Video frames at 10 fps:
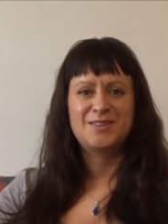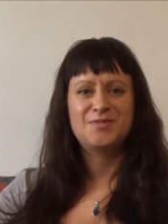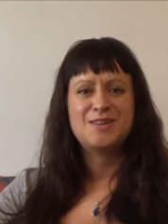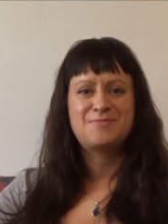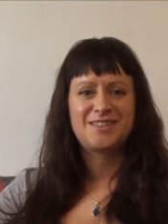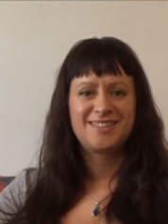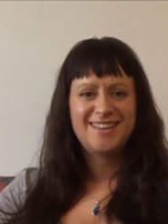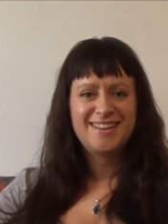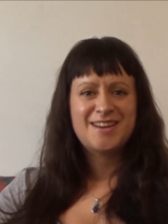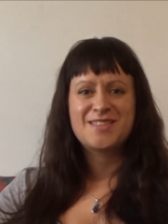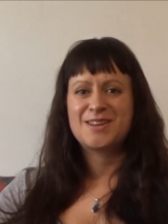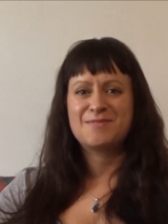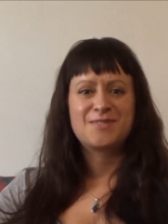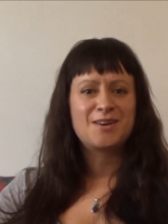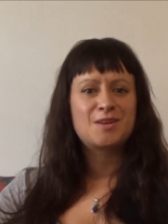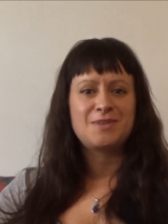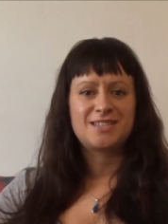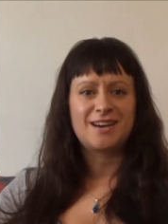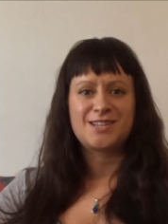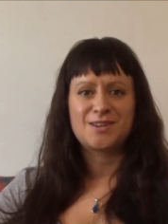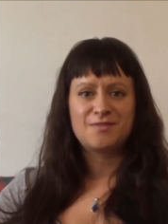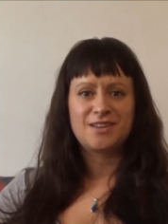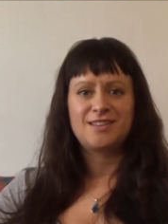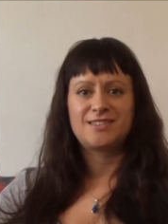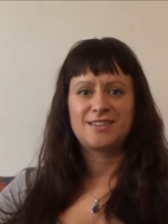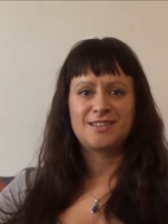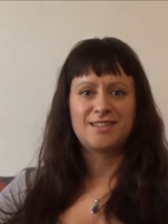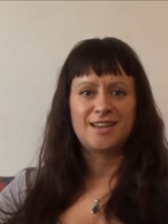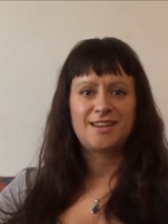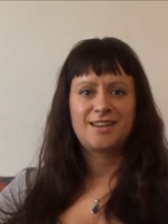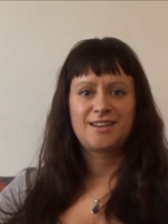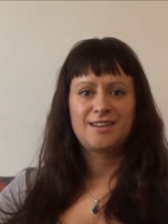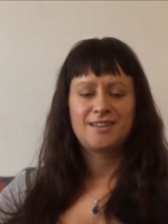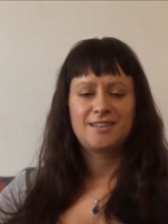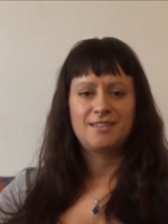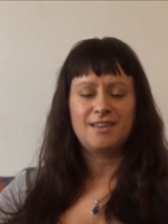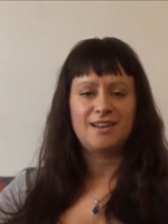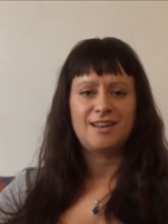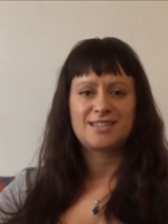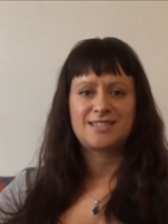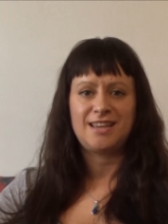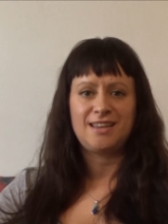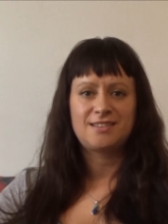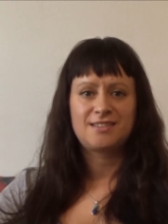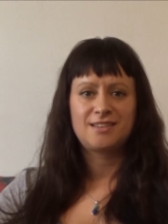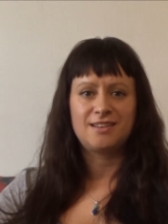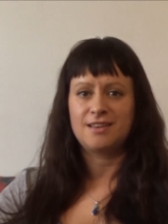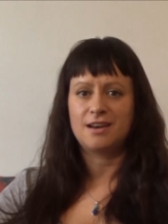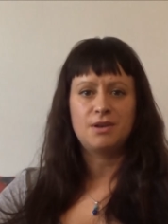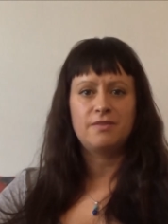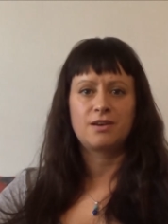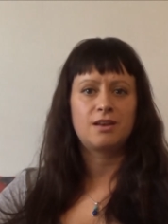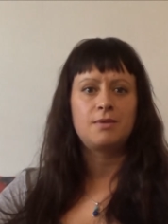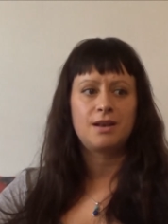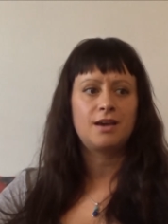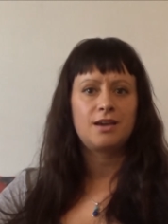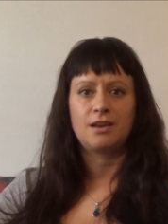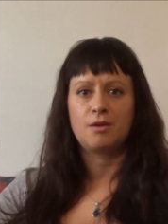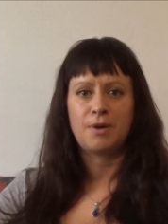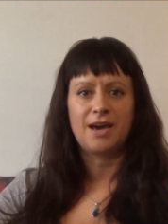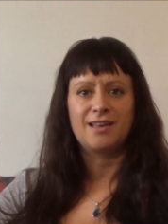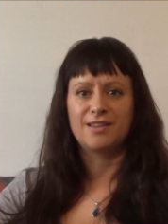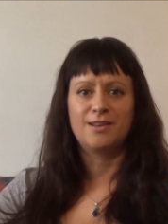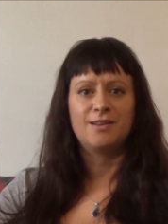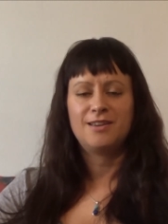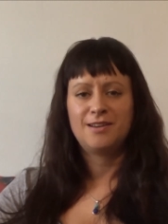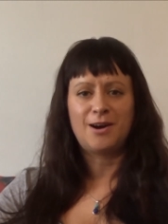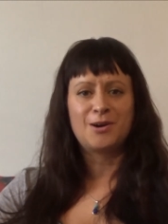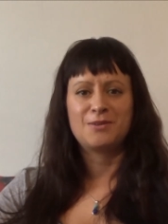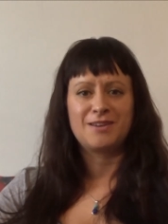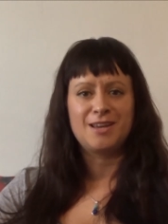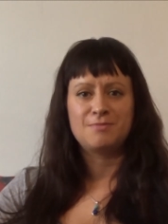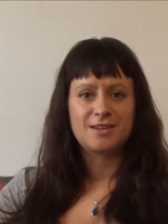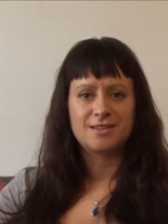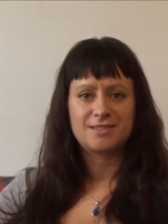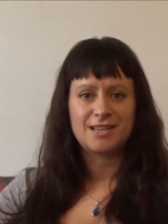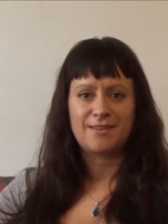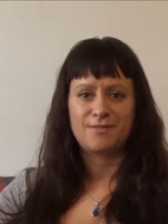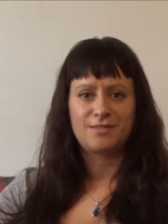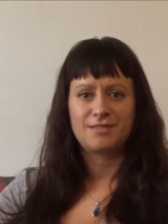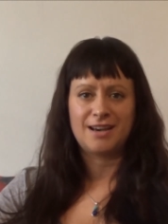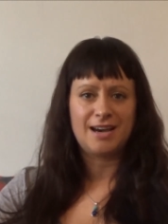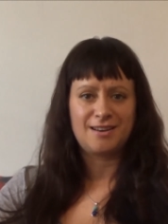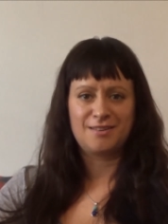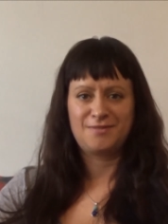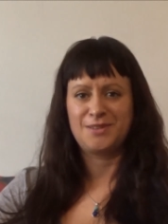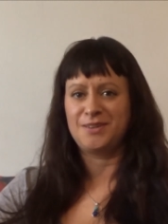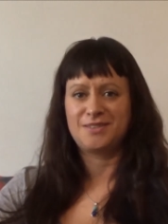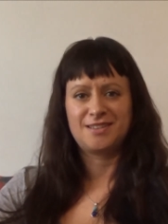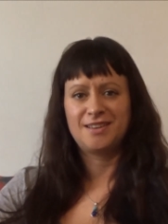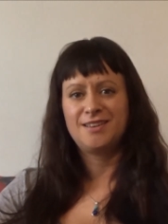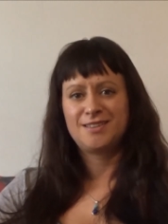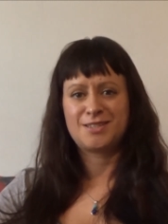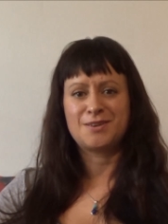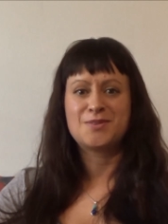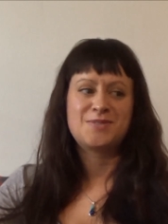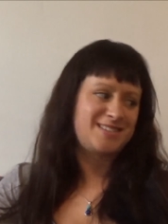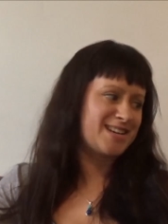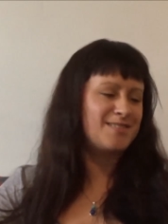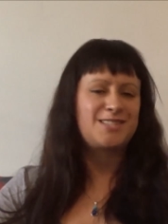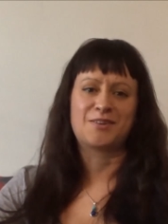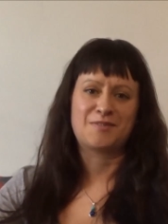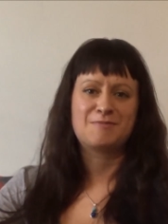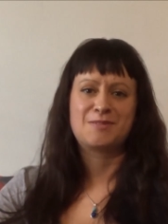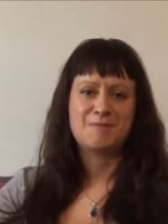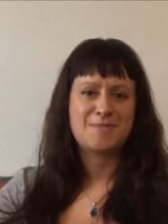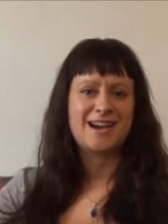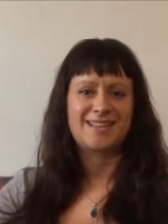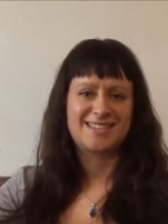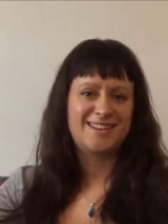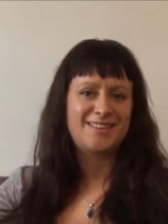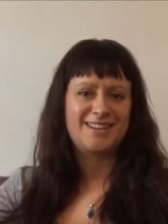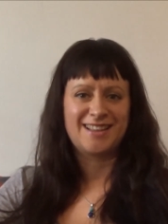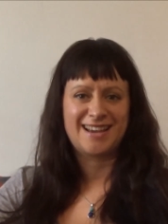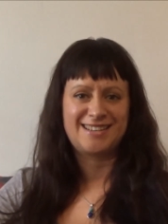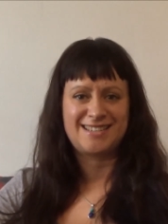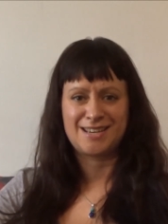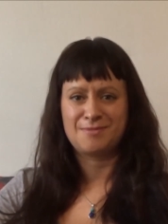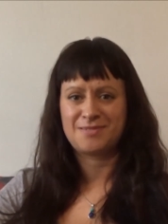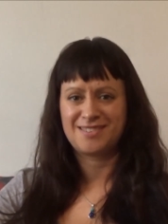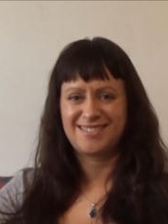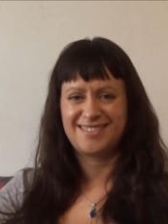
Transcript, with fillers: little nibble, and then I'm, I'm going to be tided over until like that I next eat. I'm never going to be like, you know, pale and hungry because I haven't had enough food. So I always carry stuff around in my bag, so another little handy tip.